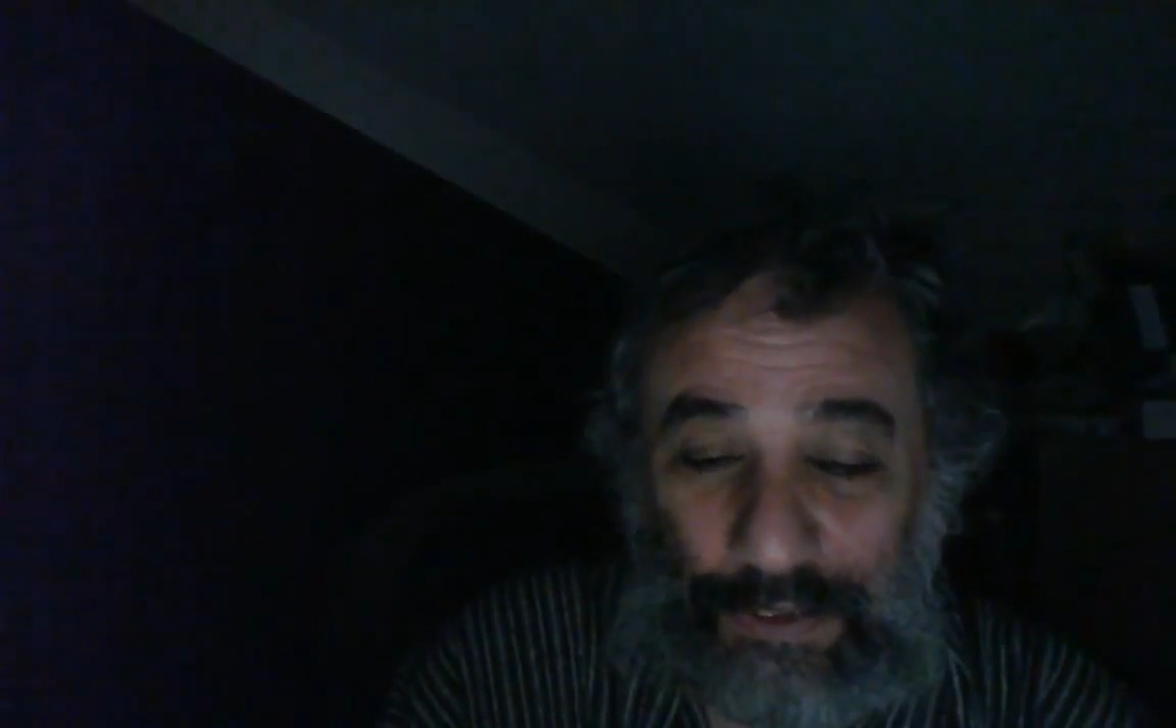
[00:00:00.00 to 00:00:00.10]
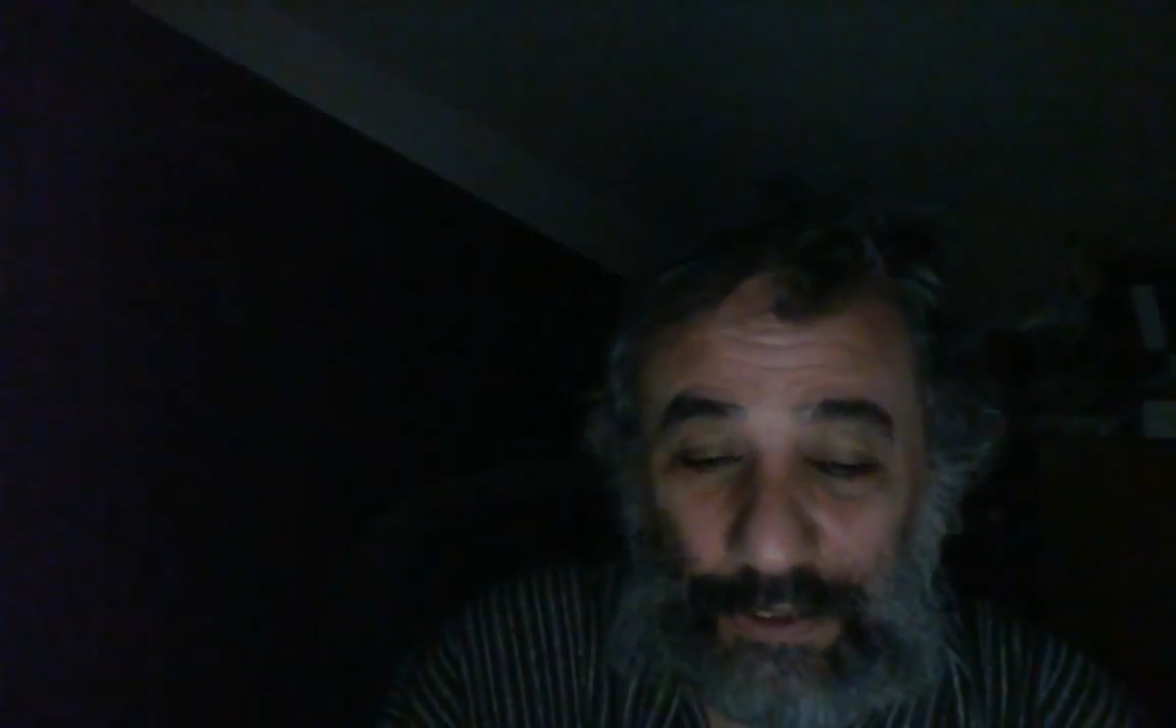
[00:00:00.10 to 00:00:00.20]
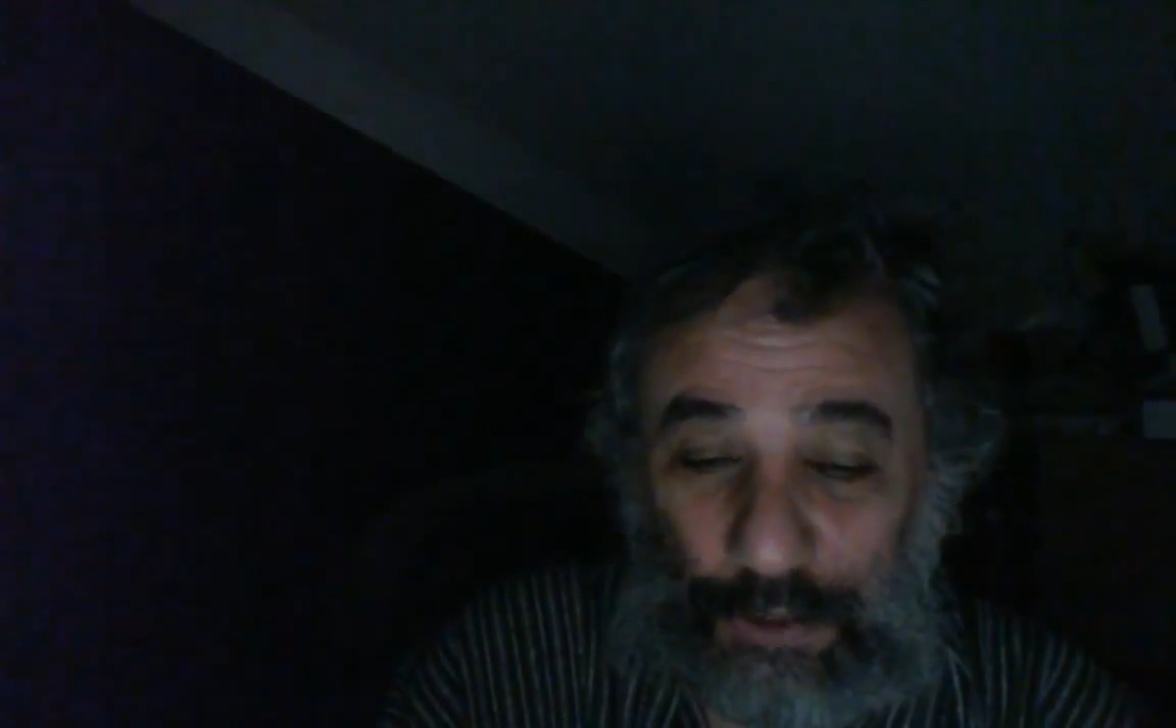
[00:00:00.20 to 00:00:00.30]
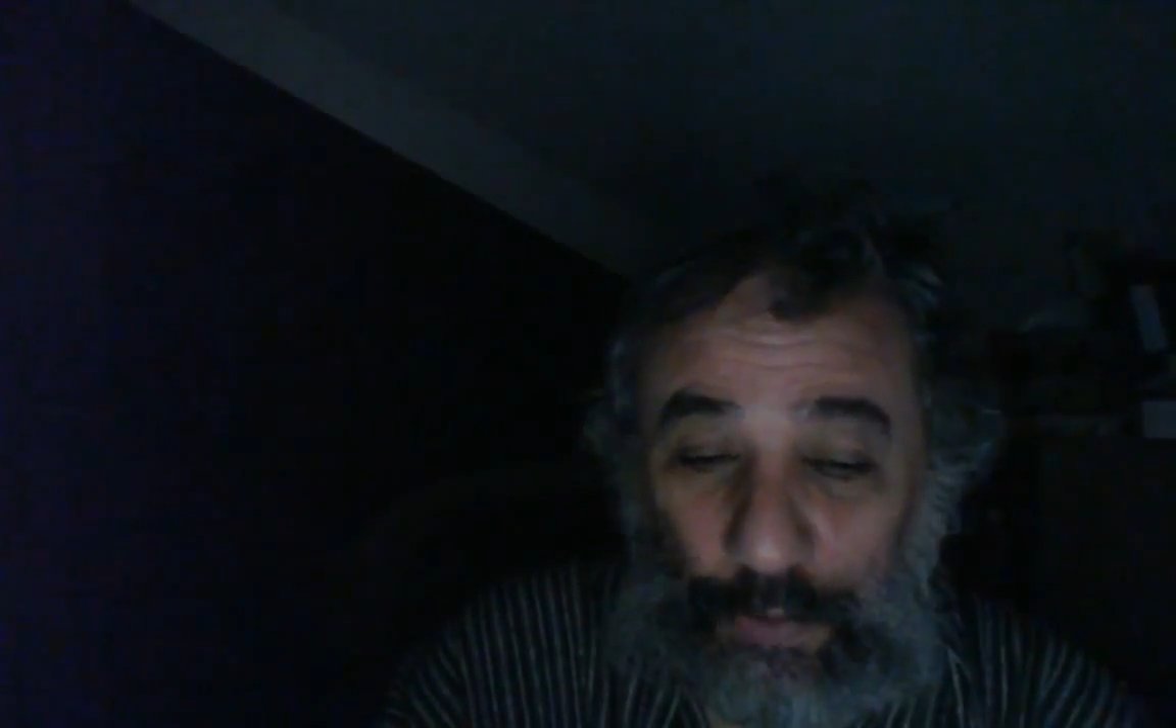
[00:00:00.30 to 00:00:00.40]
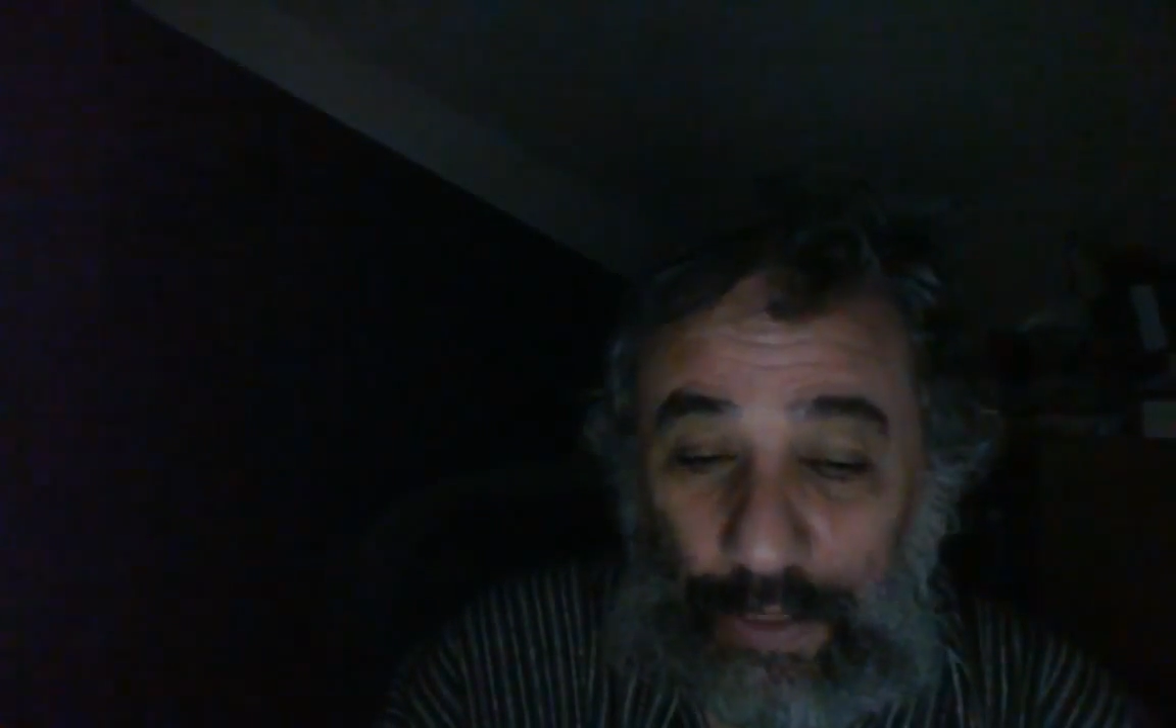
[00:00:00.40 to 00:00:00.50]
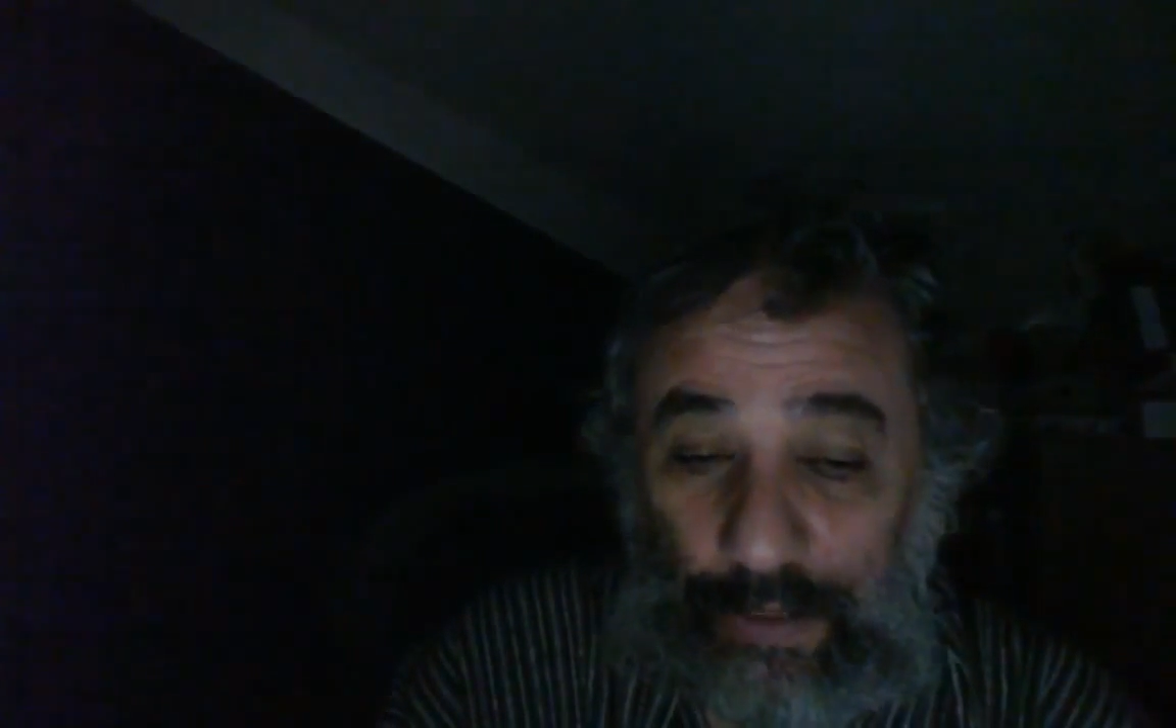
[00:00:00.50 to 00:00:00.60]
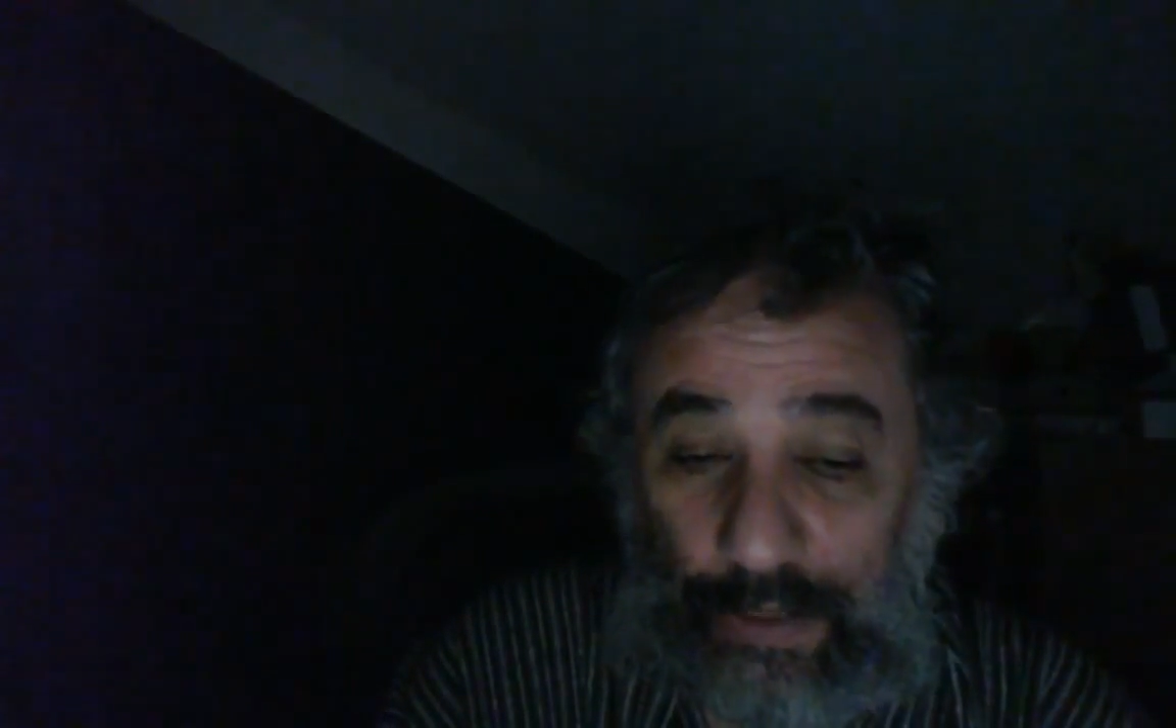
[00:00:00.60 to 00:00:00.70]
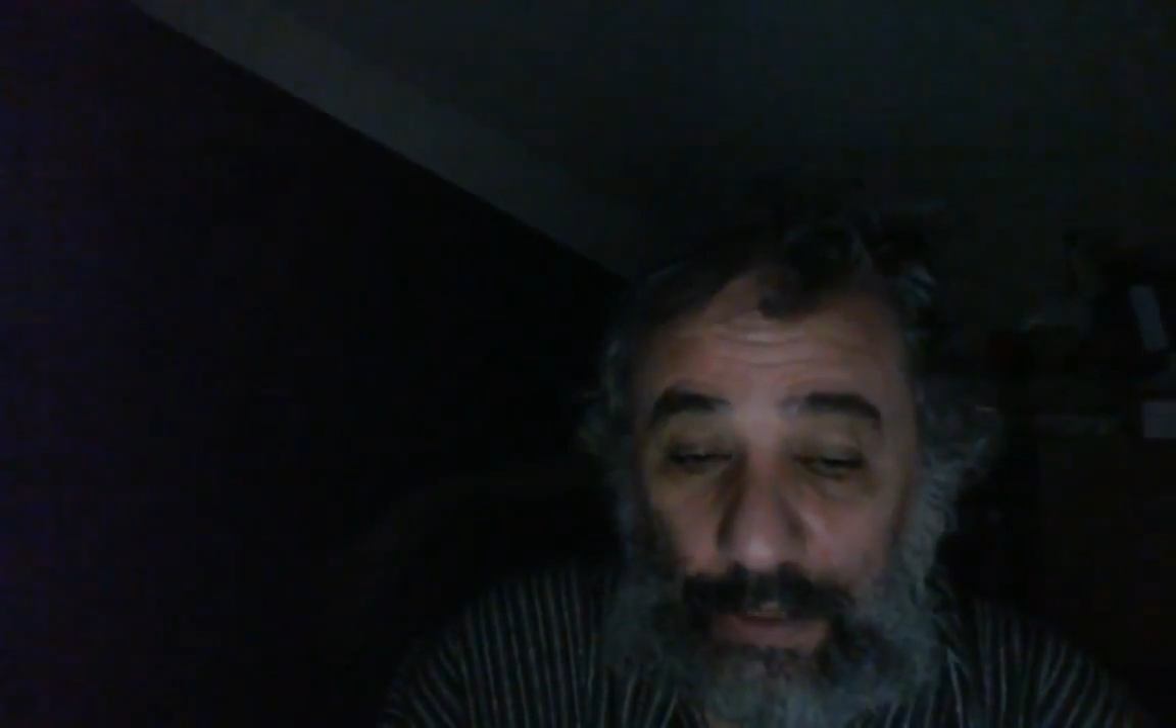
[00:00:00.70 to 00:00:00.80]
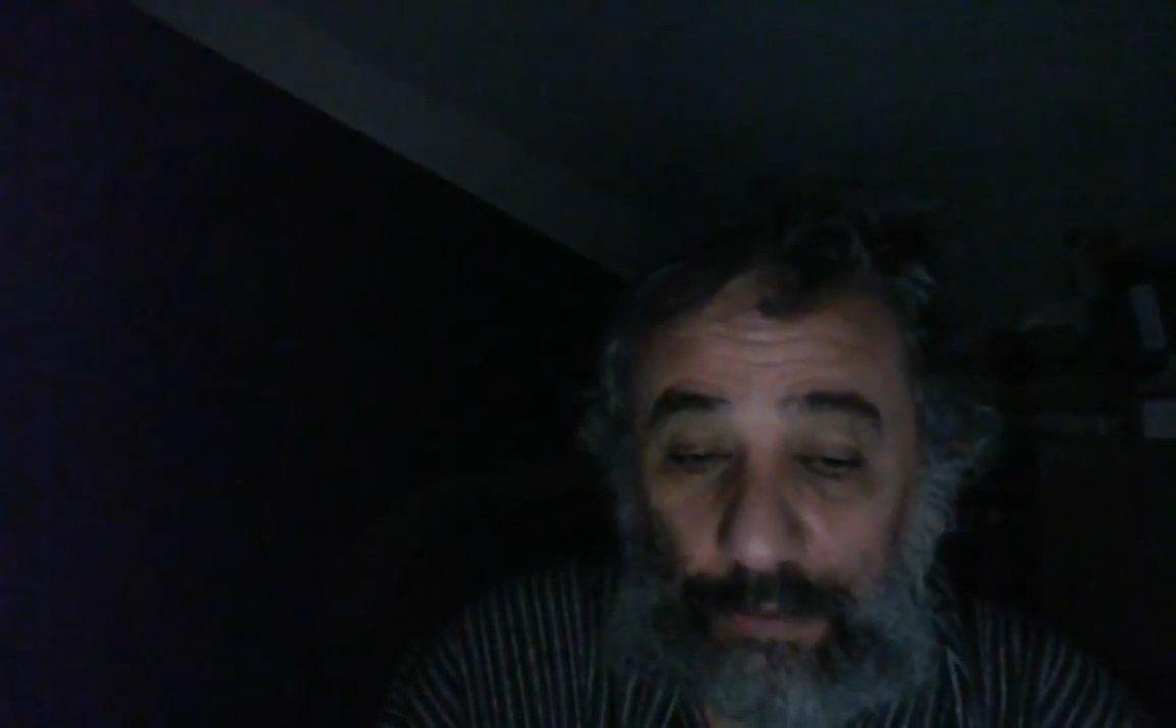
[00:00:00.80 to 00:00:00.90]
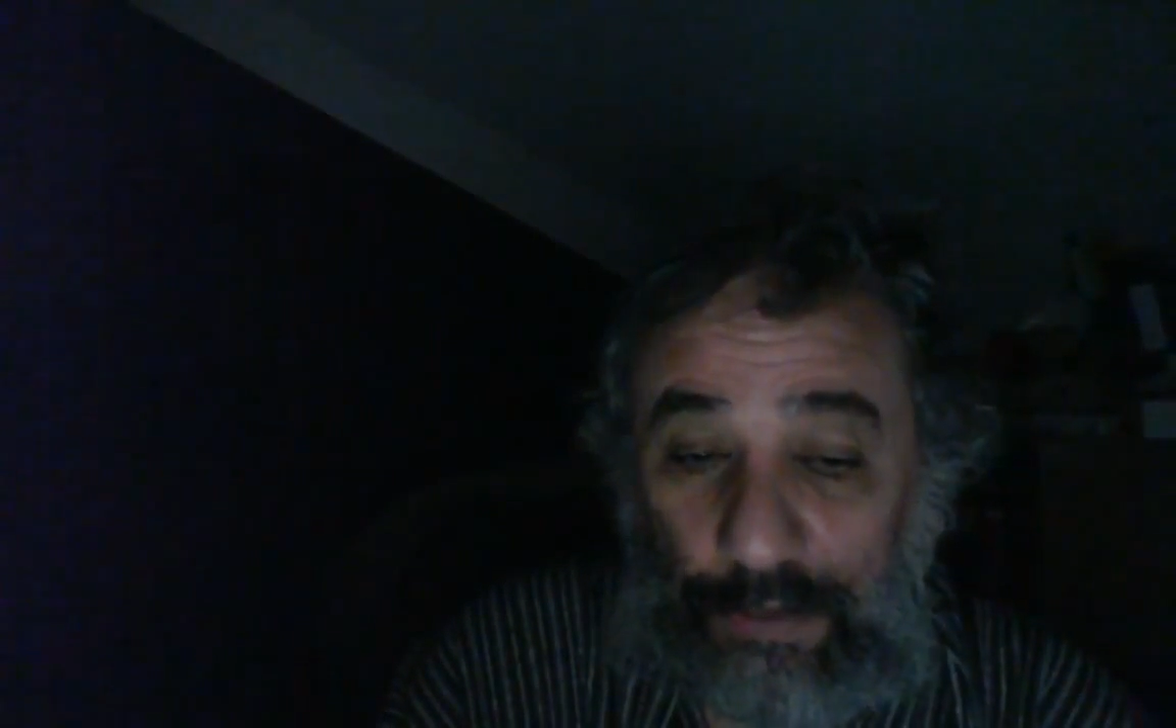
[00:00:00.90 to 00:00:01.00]
two young
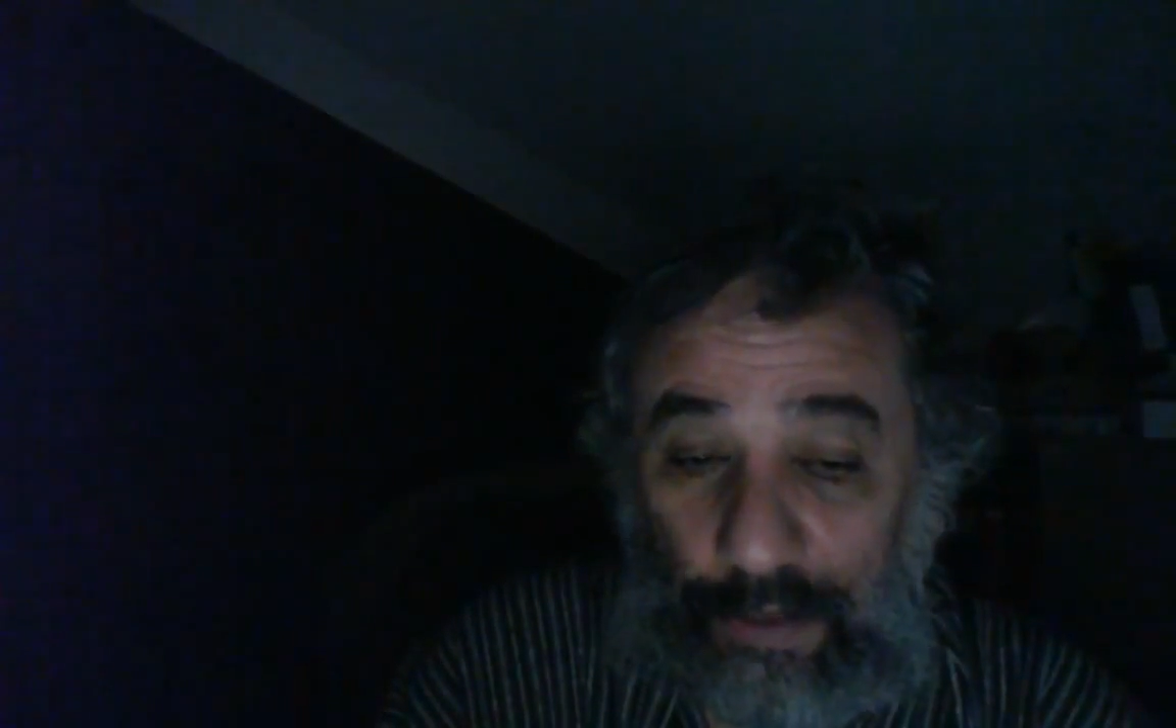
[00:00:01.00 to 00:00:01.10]
girls